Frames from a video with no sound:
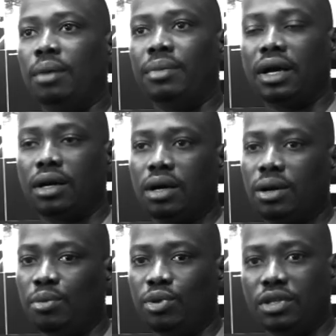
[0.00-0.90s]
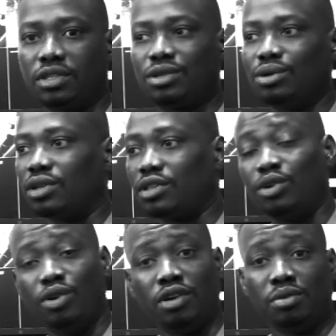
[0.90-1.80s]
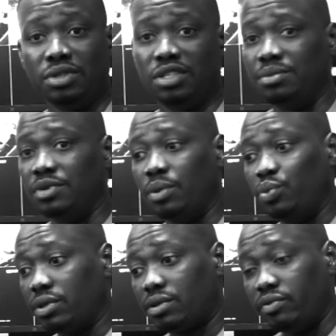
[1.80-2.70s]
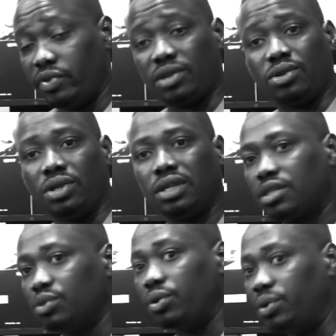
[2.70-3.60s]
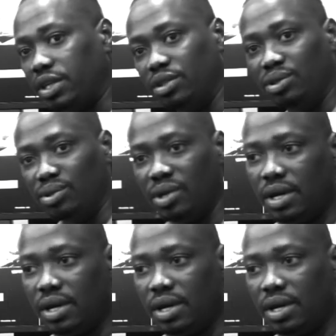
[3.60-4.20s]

I'm like, come on, there's still nothing going on with Jimmy and Vector, let's see what we can do.